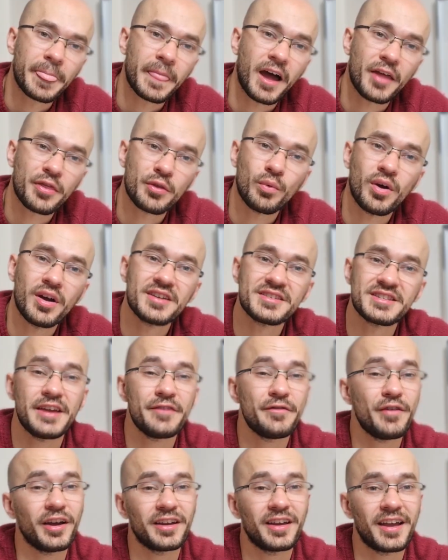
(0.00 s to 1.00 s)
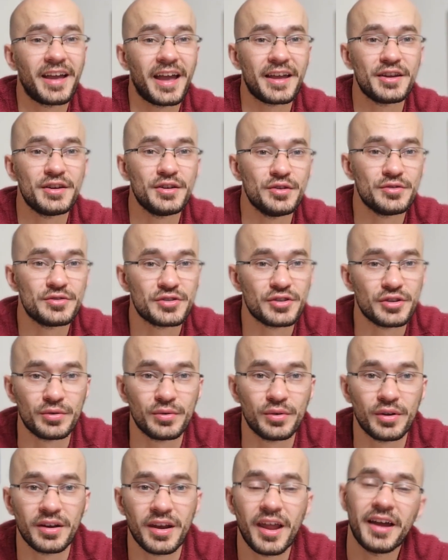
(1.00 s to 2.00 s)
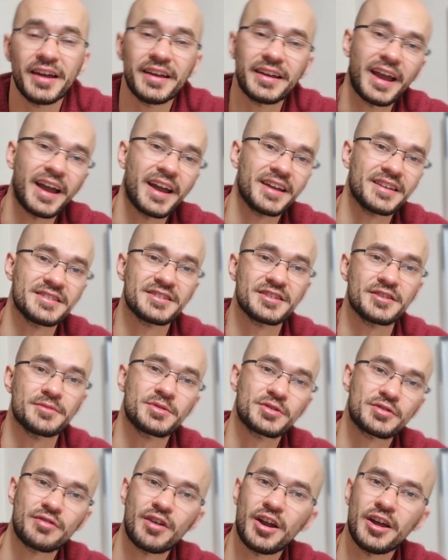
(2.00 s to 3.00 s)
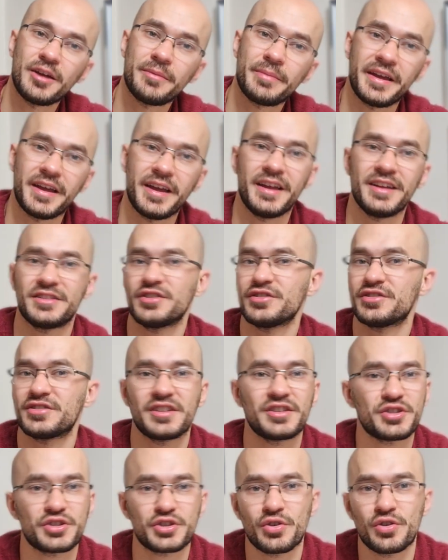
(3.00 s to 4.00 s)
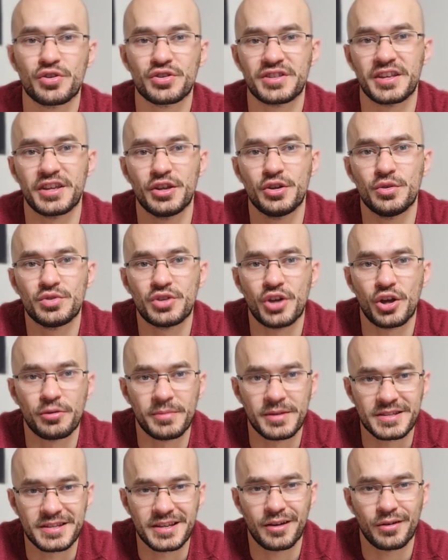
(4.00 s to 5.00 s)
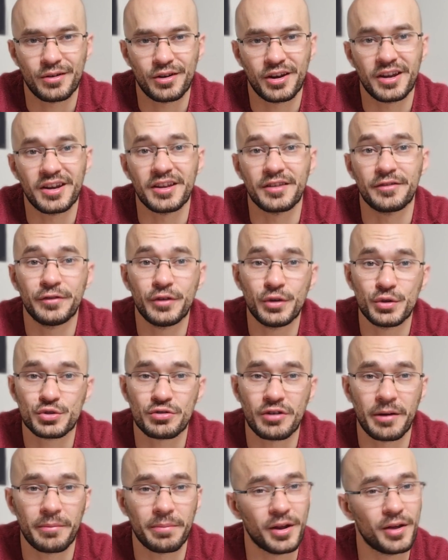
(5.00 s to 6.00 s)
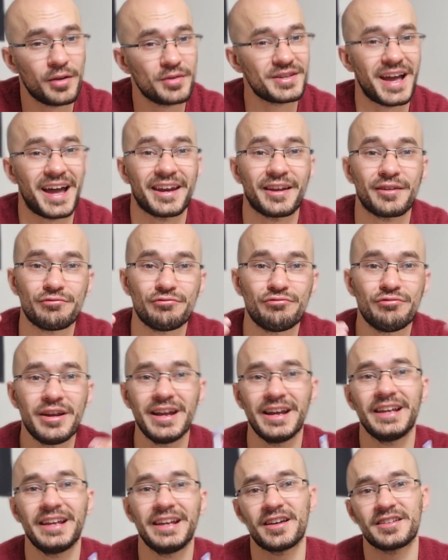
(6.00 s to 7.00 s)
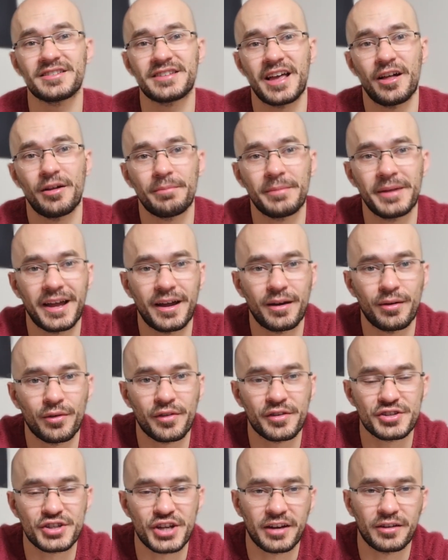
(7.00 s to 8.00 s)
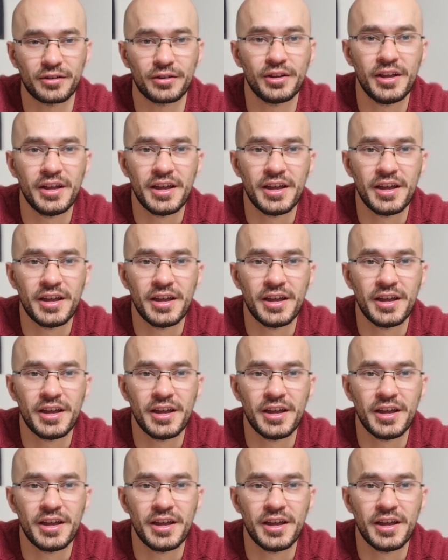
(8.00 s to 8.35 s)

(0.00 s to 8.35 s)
Otherwise, if I can get you to like and subscribe, it just ensures that you don't miss out on any future uploads, and it really does help me out on the channel